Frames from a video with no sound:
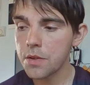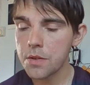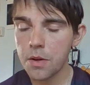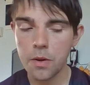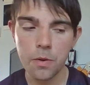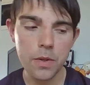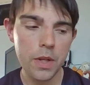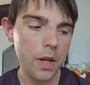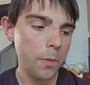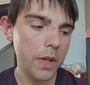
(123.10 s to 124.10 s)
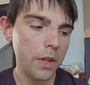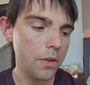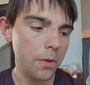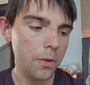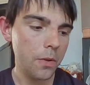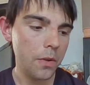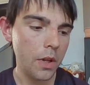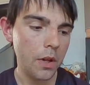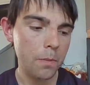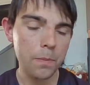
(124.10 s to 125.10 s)
So yeah, we can do.
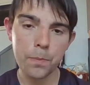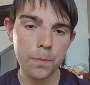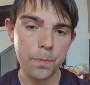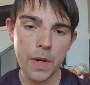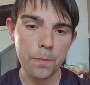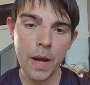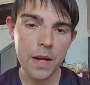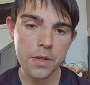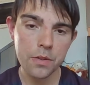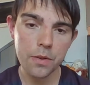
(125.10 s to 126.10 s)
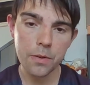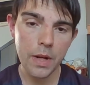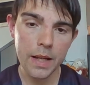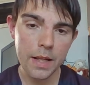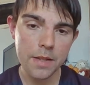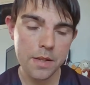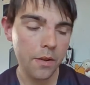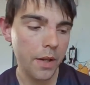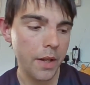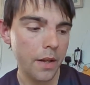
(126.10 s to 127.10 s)
Palace can do that again
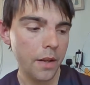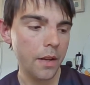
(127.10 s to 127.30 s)
tonight.